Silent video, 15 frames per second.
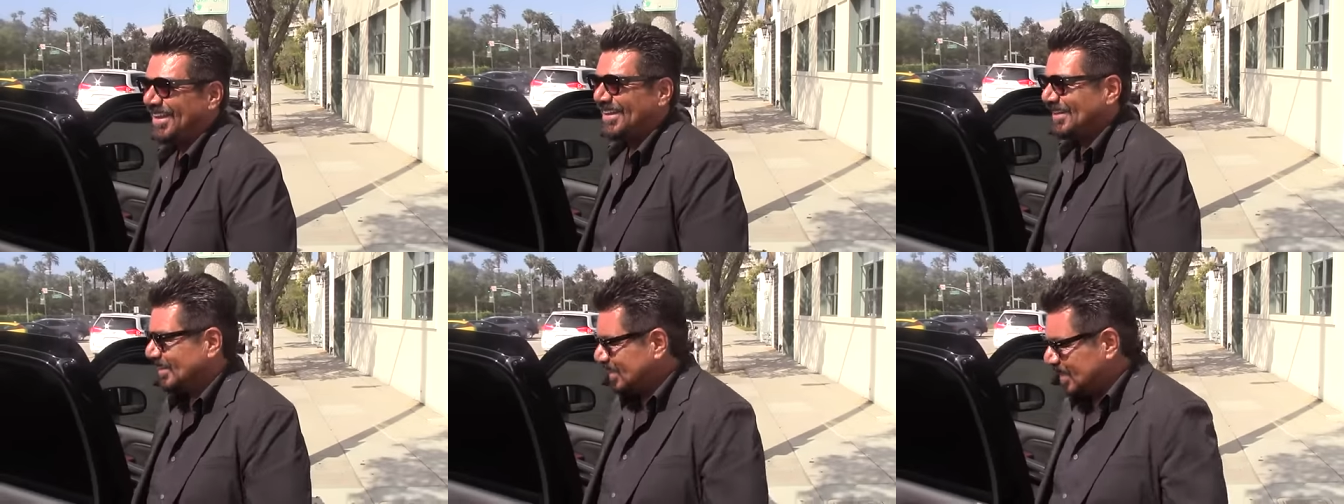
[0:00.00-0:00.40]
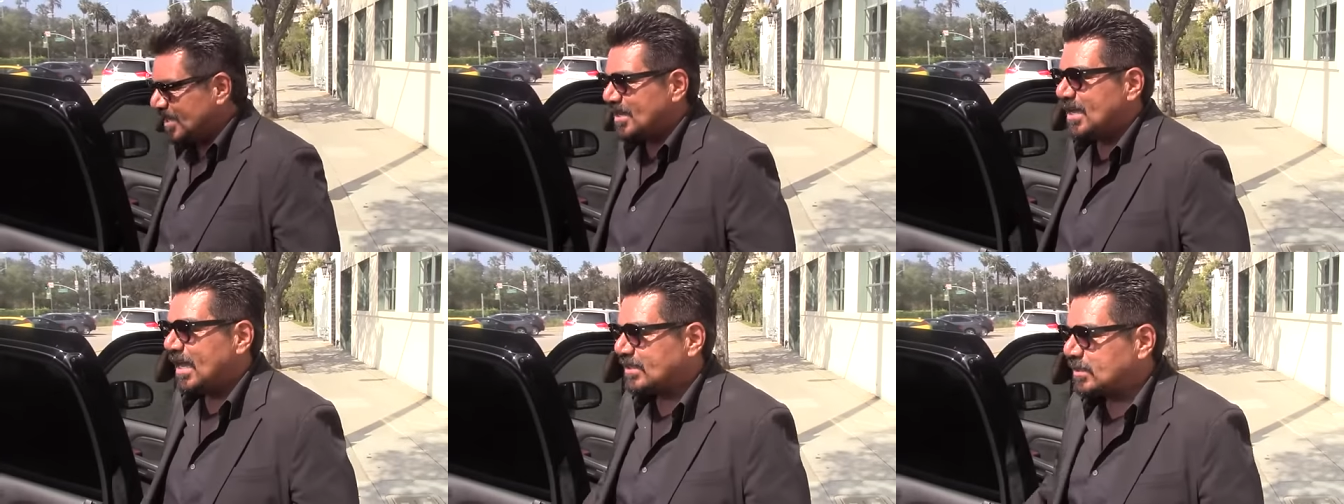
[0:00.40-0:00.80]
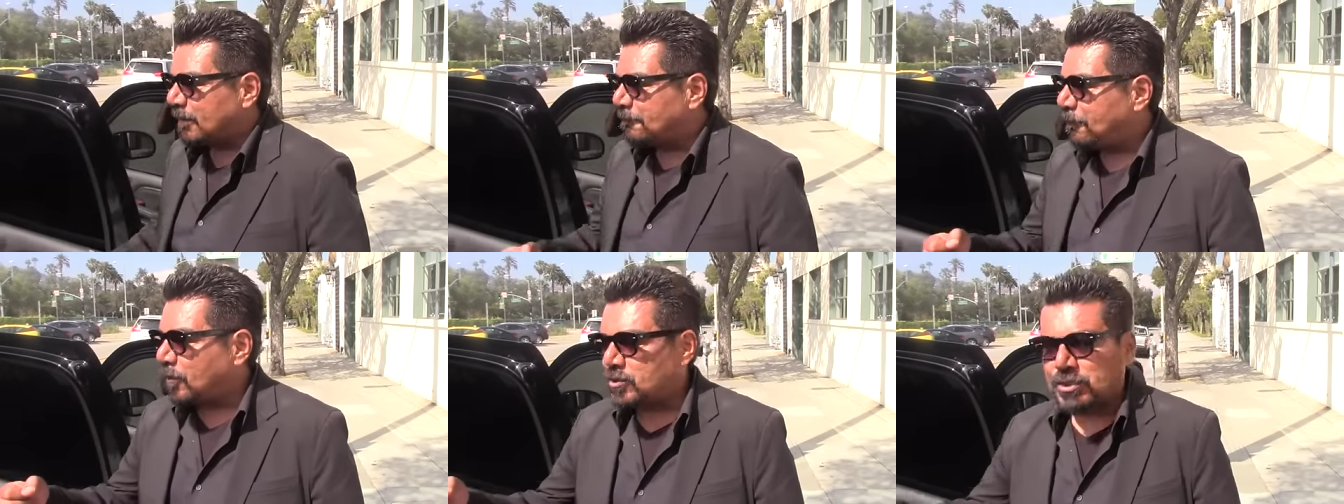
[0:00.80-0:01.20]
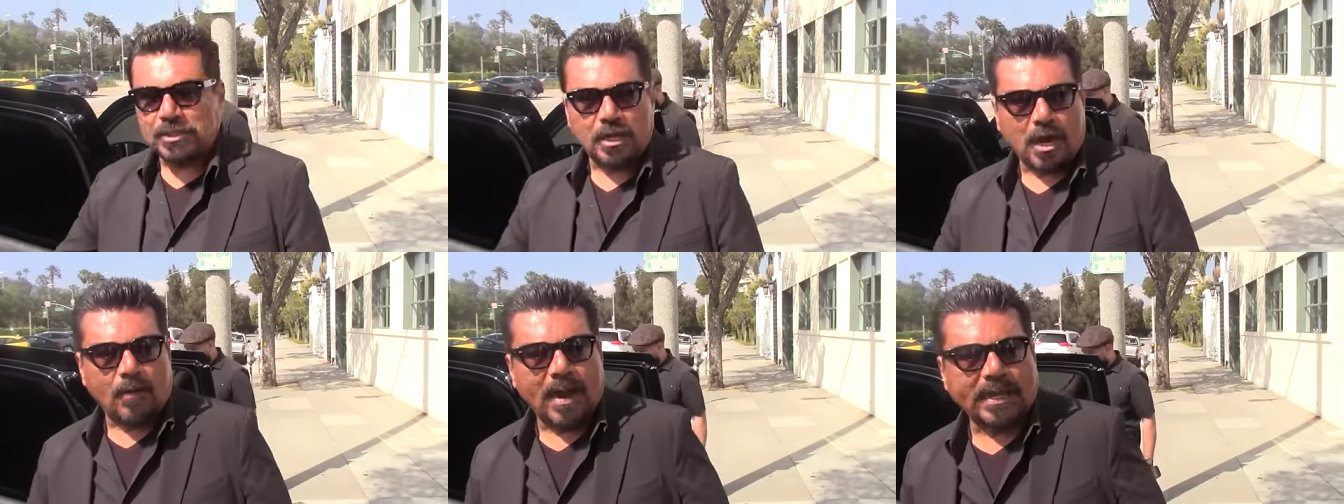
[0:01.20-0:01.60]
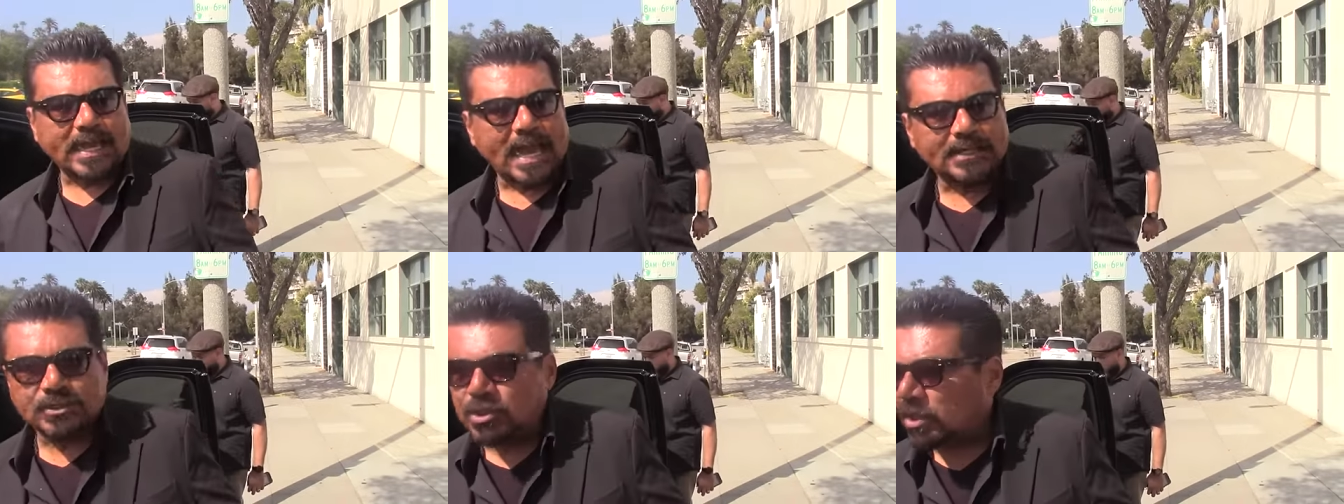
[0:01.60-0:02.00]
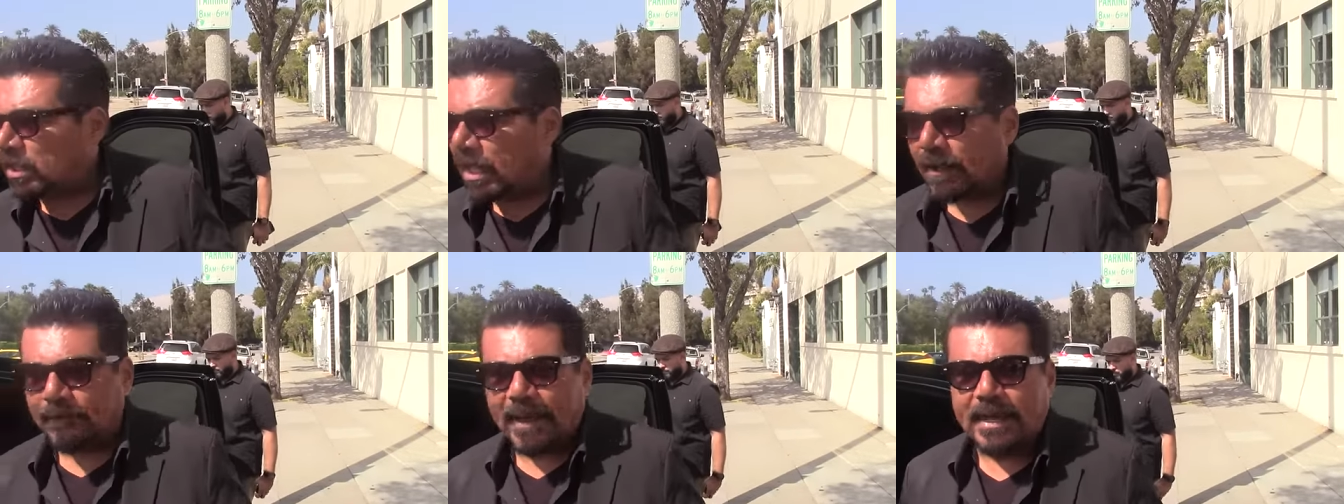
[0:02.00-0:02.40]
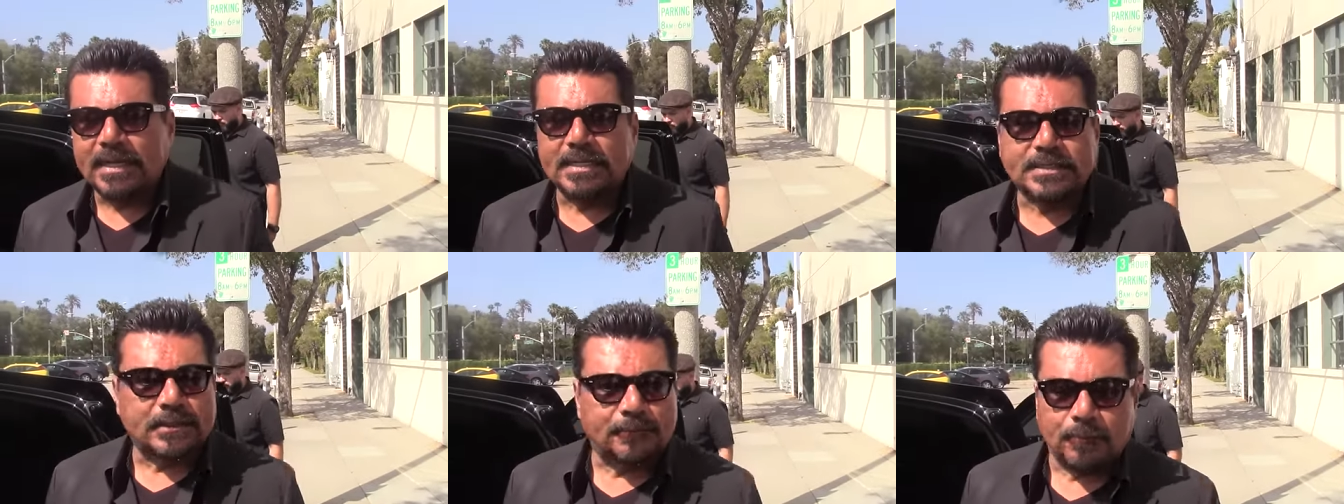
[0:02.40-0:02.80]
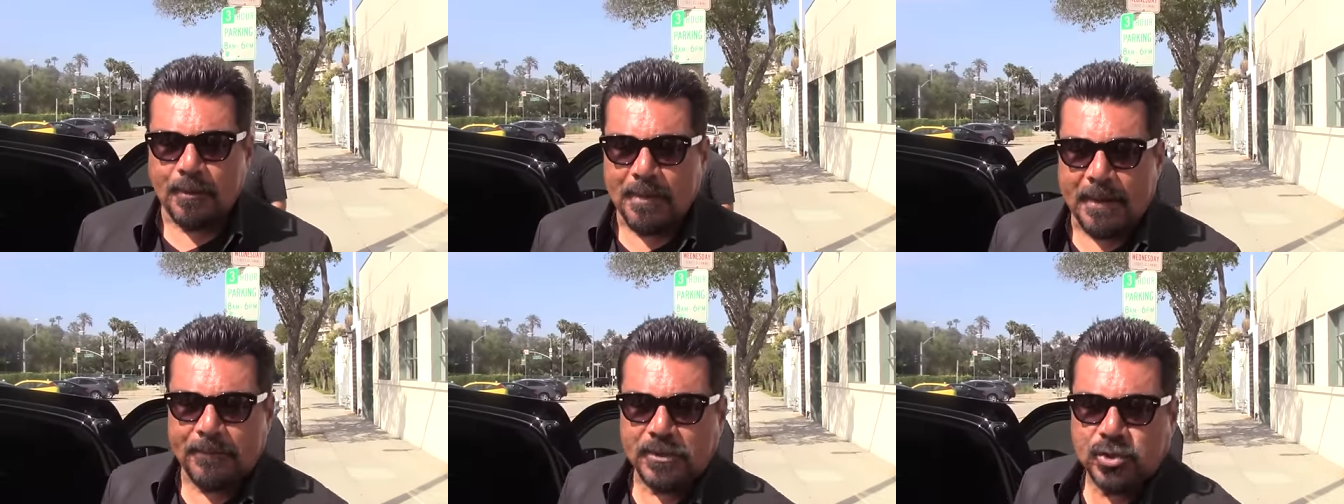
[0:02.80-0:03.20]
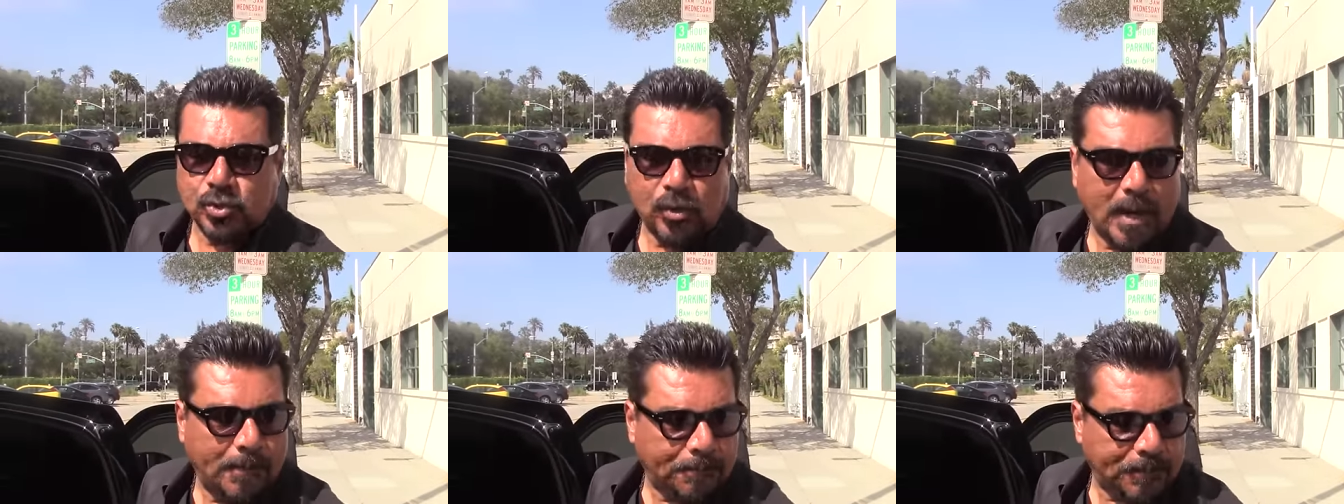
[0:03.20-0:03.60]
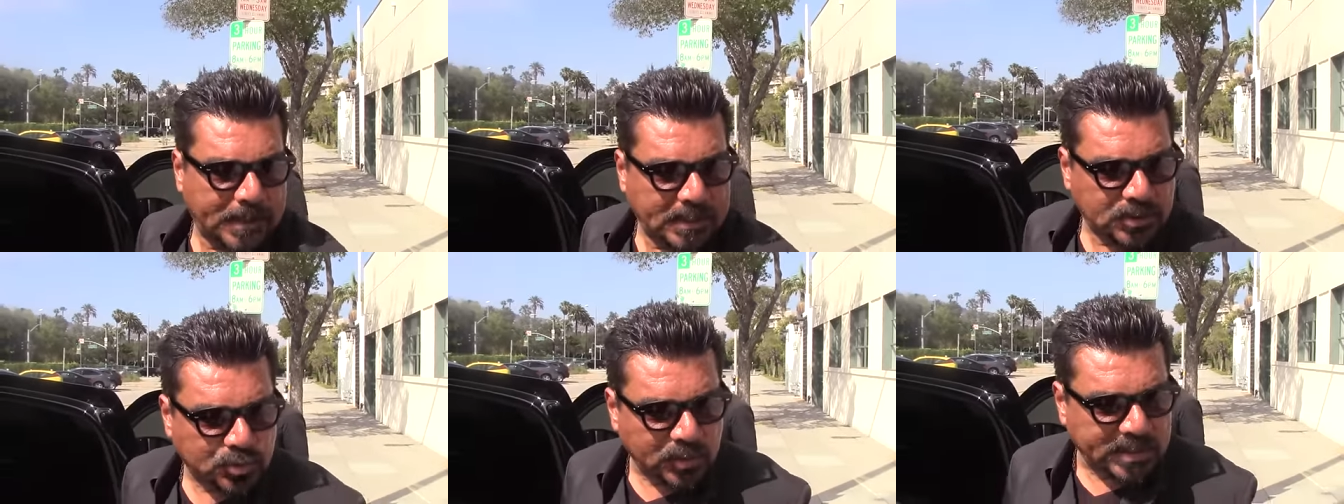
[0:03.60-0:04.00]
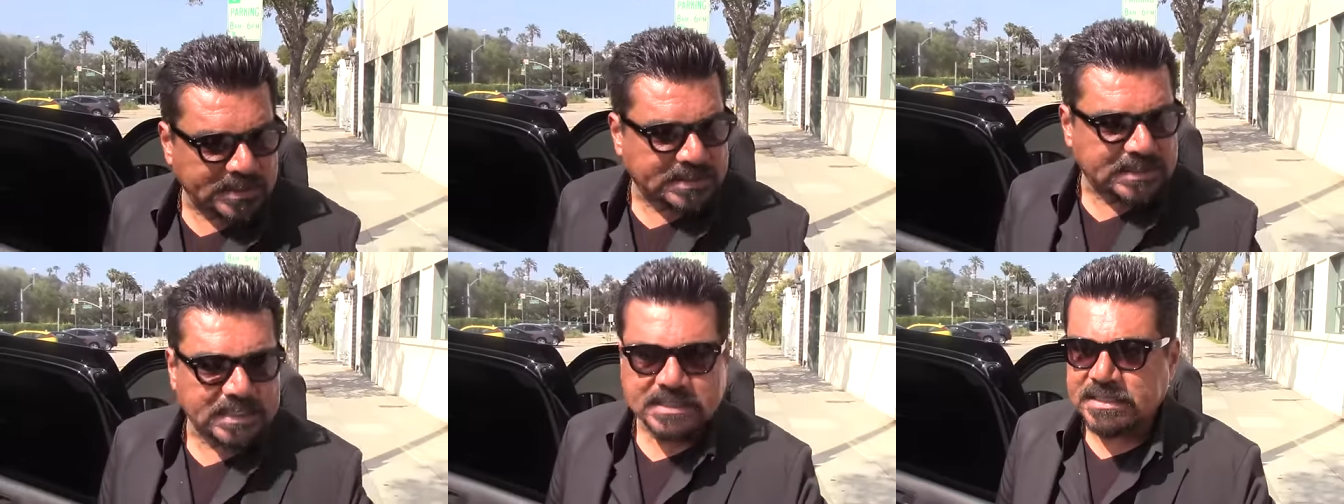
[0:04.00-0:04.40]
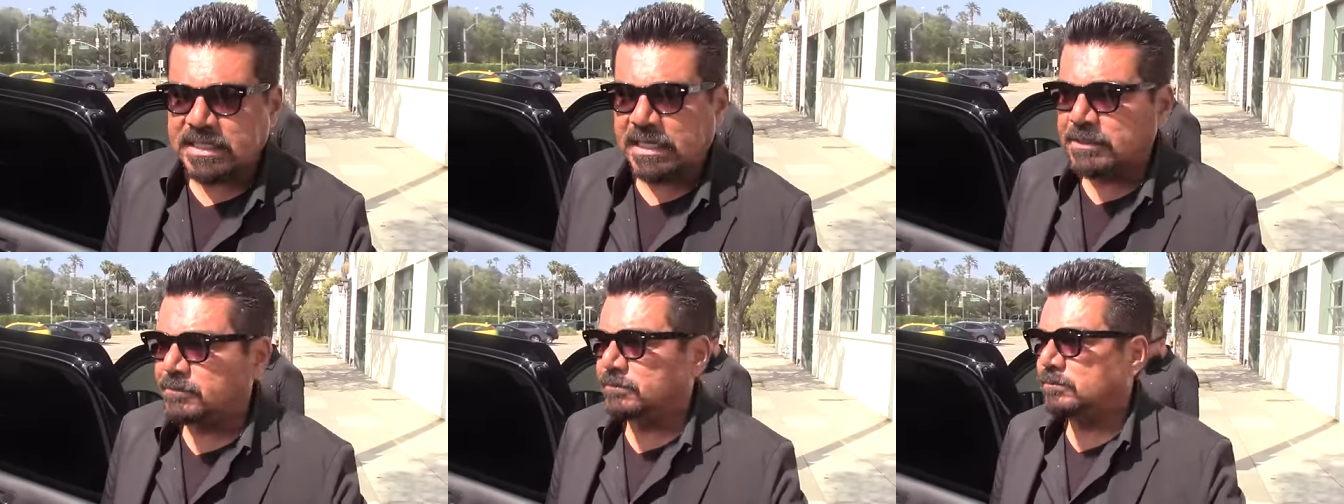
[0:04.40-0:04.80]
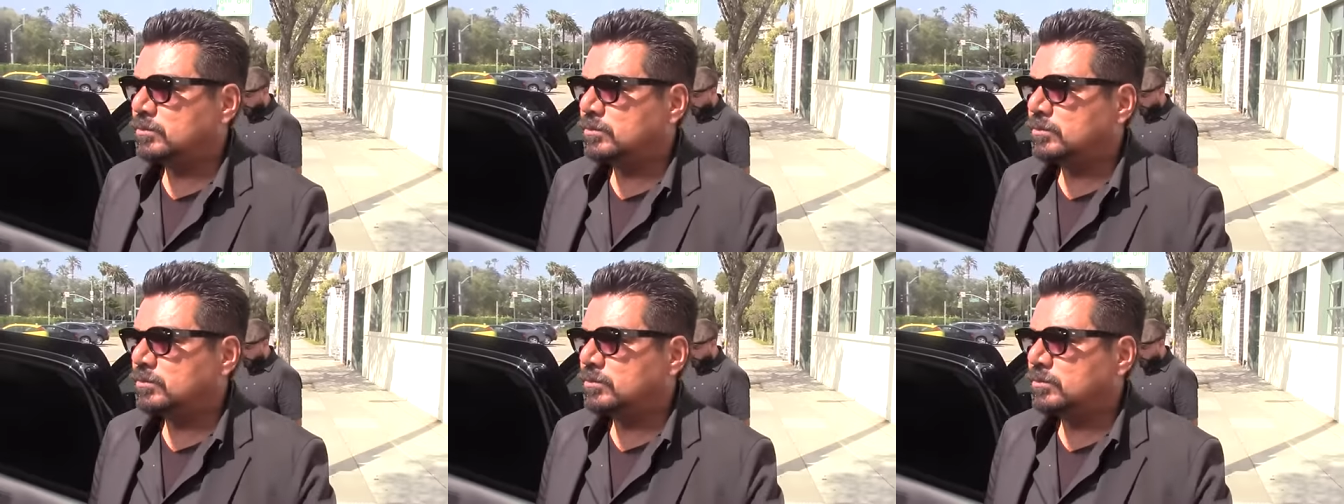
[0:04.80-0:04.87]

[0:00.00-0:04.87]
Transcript: Thank you, George. That's unfortunate. All right, guys, good luck. Hey, listen, remember, Trump in twenty sixteen.